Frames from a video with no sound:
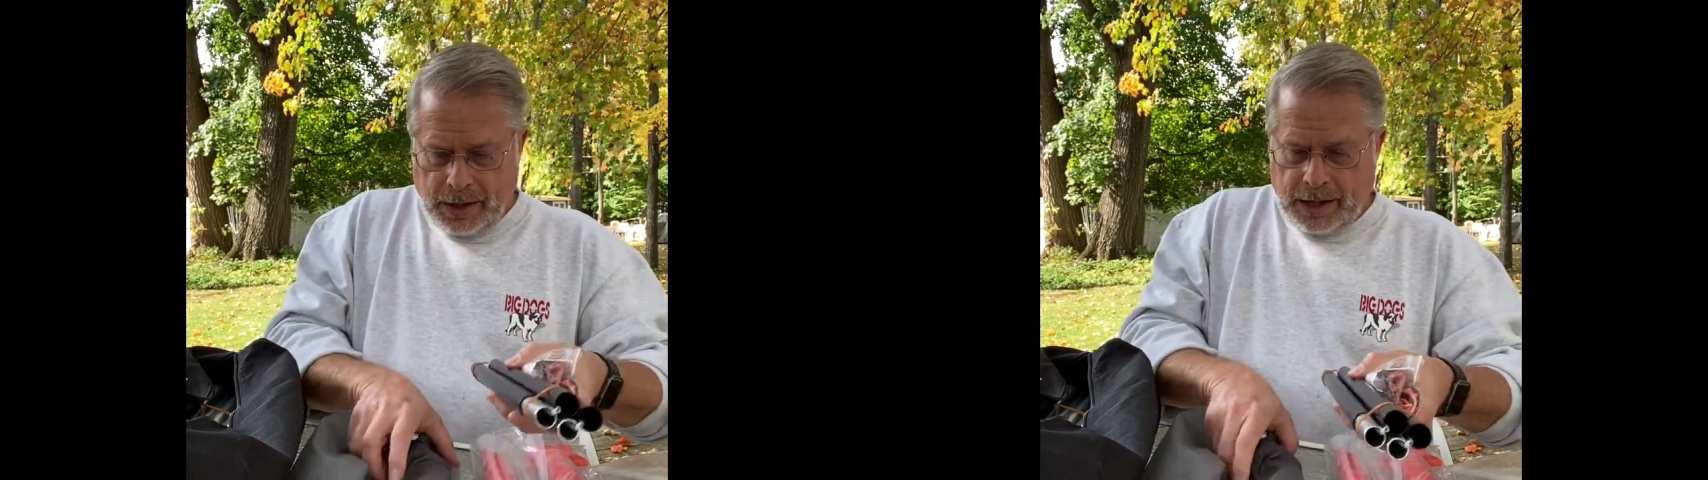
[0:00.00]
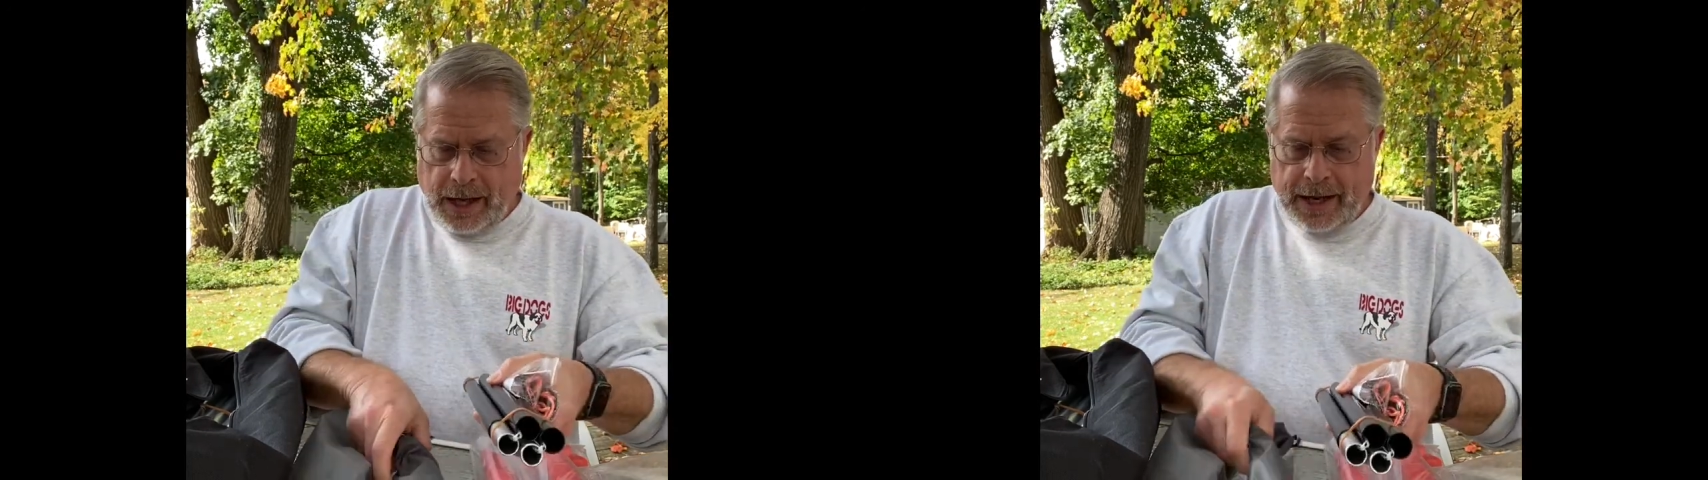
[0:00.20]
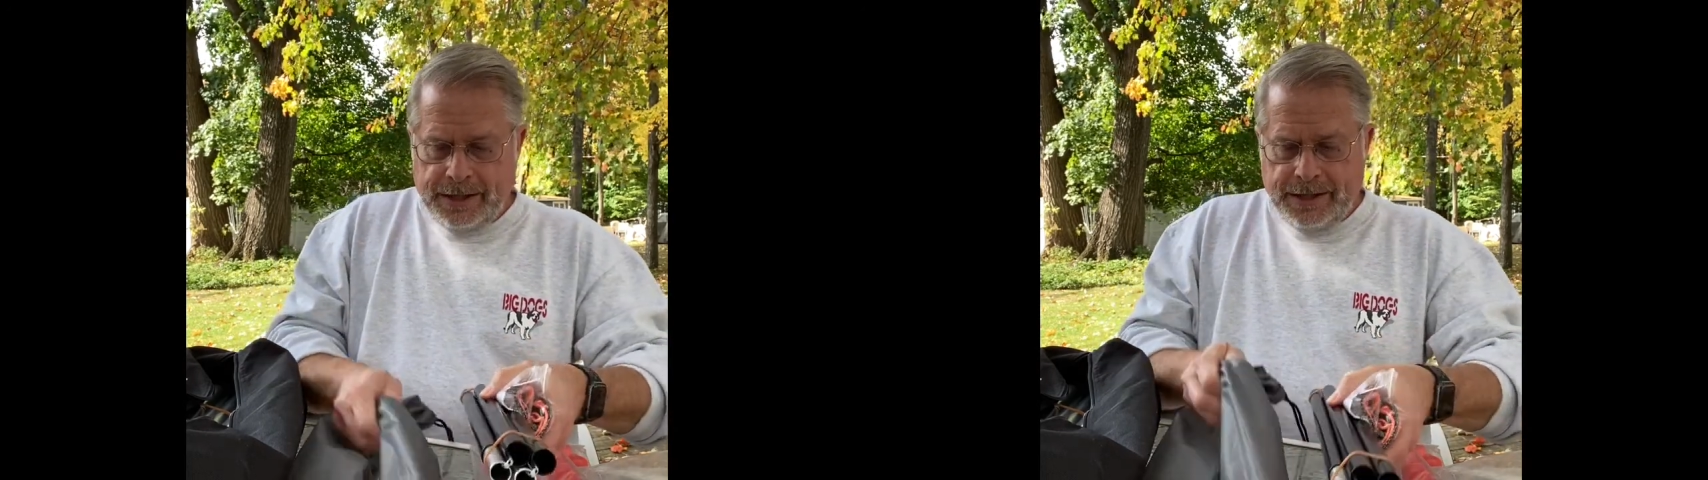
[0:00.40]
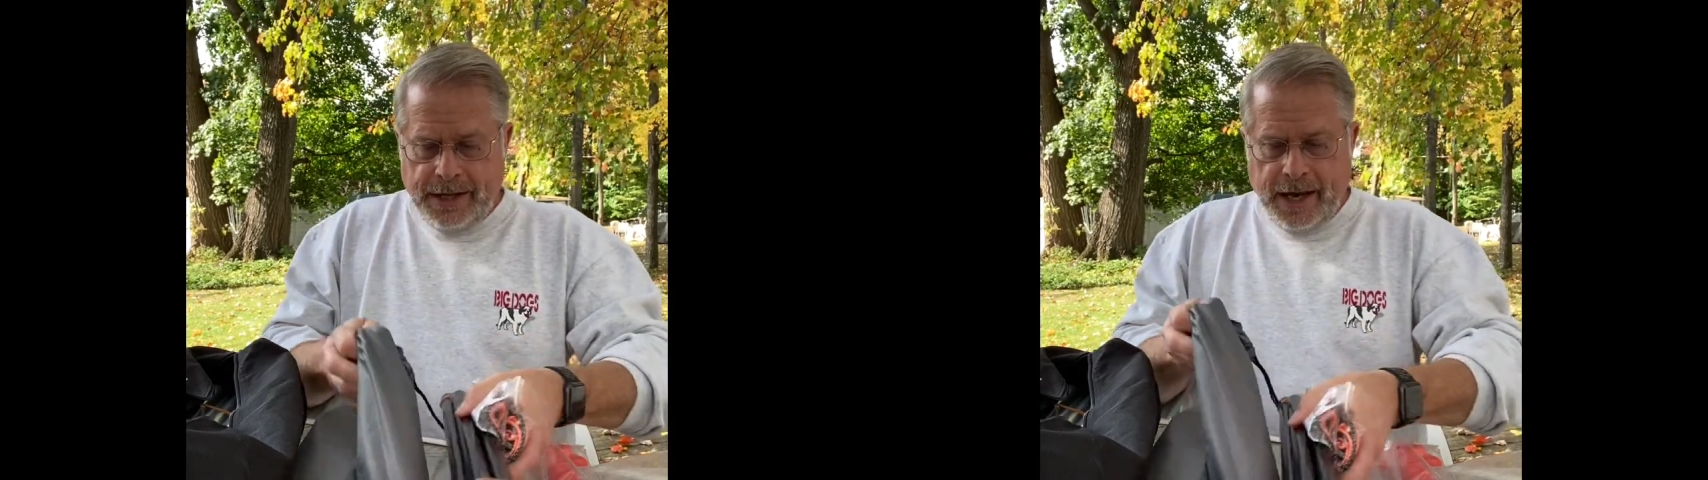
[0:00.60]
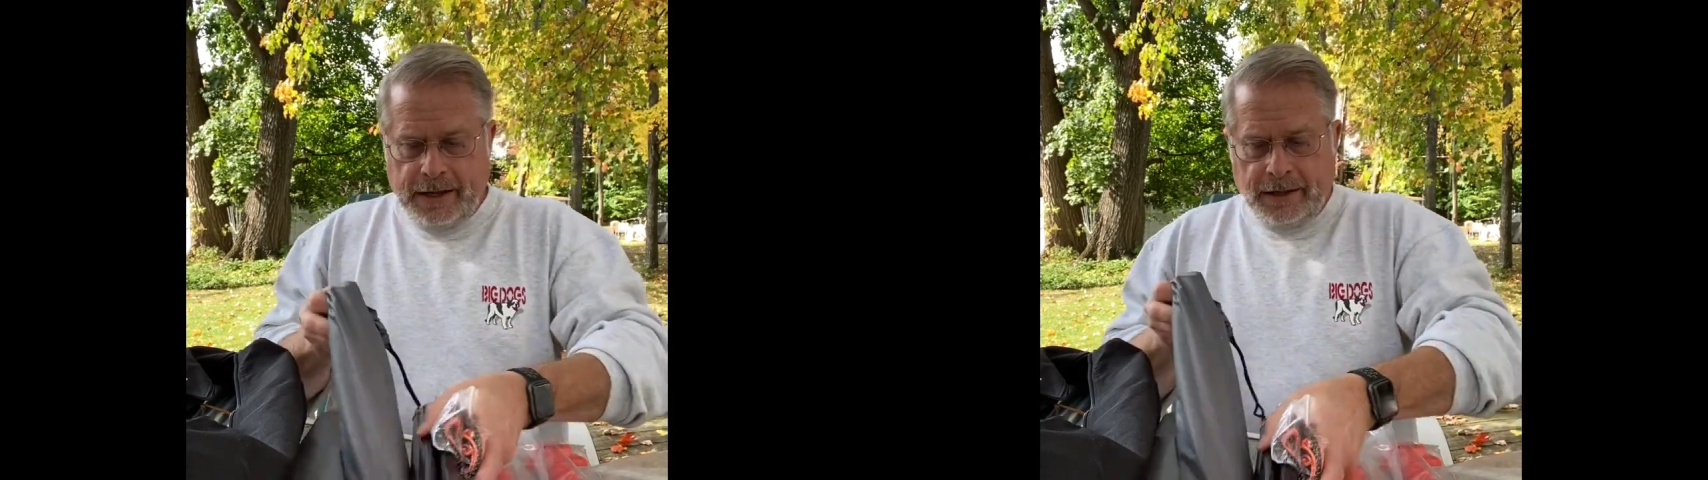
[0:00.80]
got a
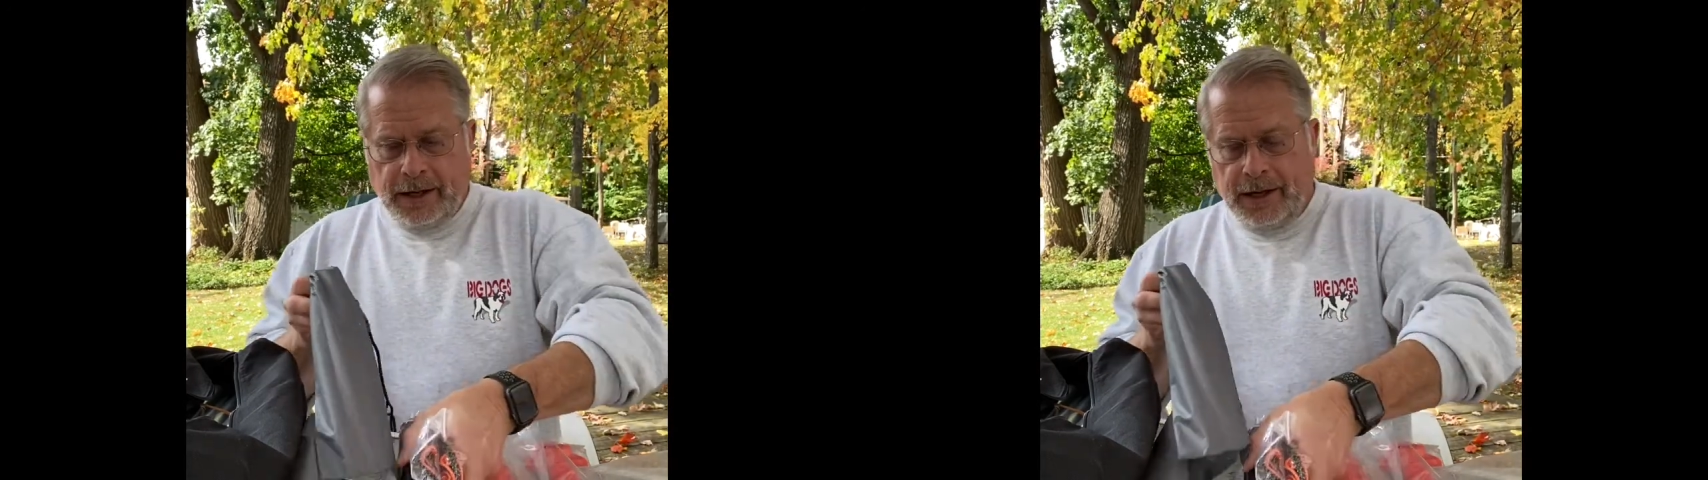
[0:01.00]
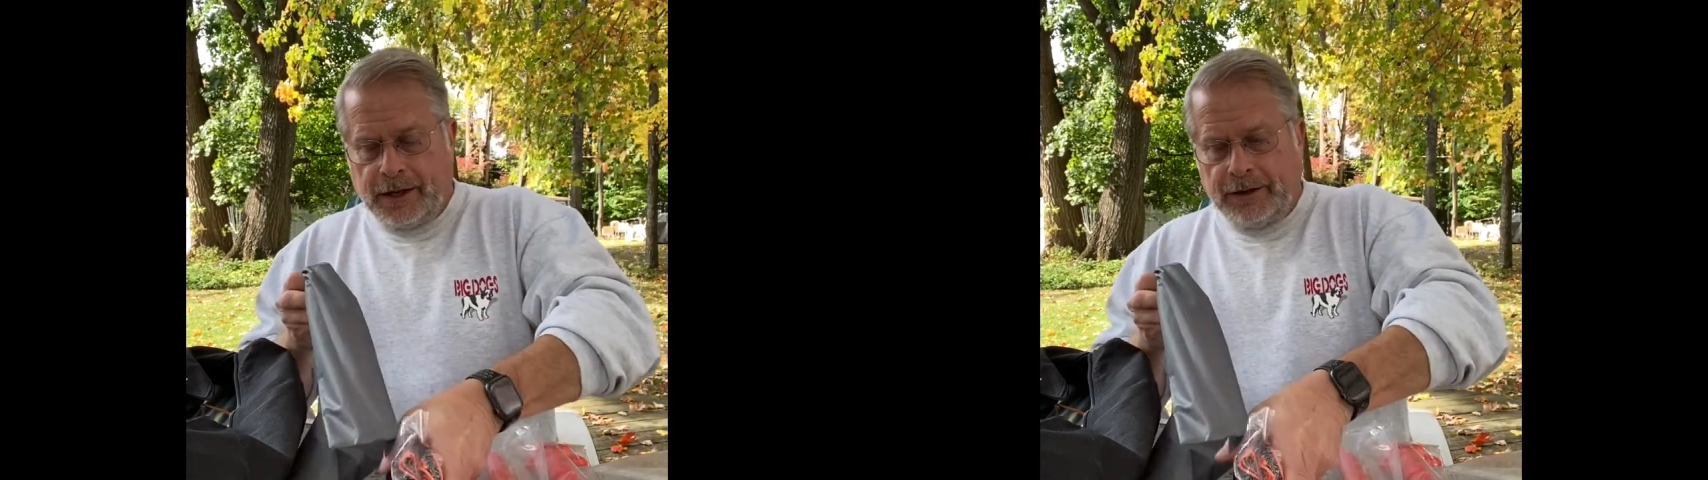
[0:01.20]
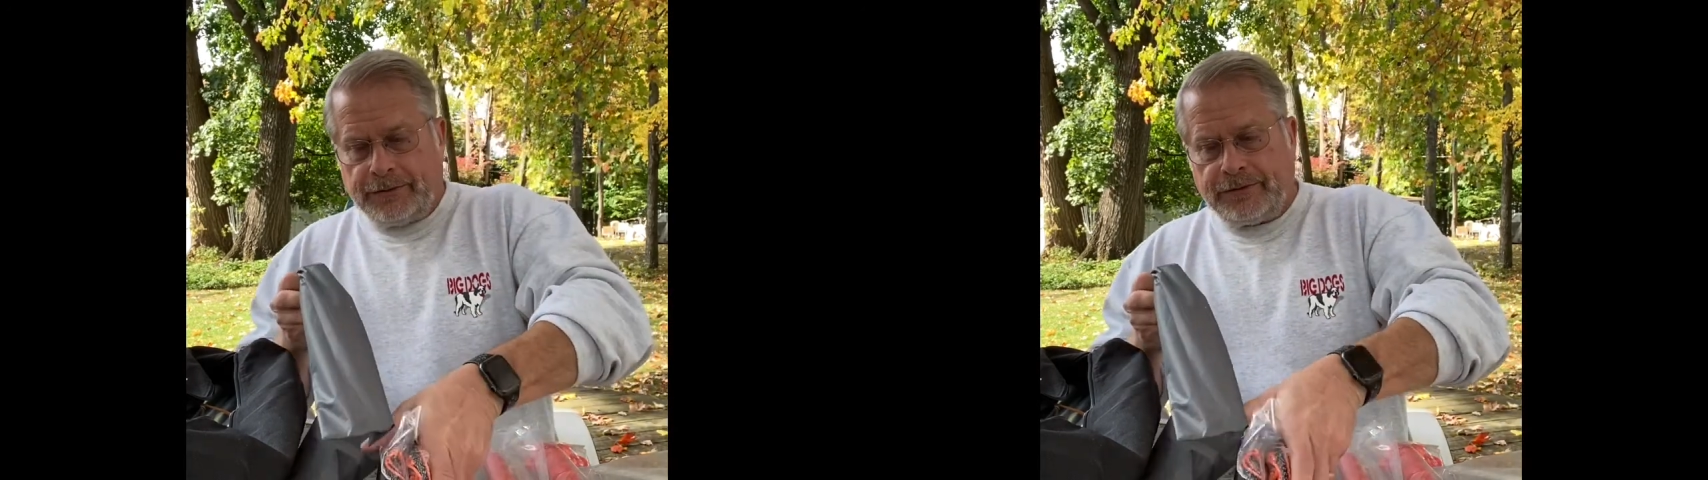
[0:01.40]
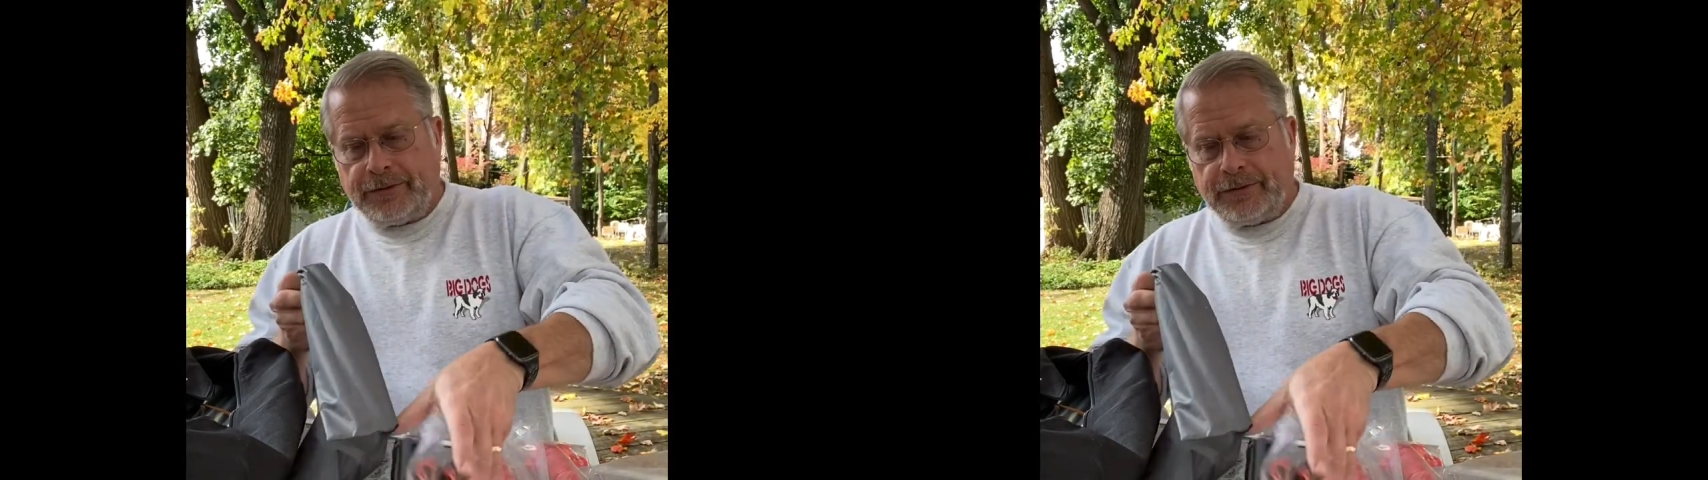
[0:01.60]
set of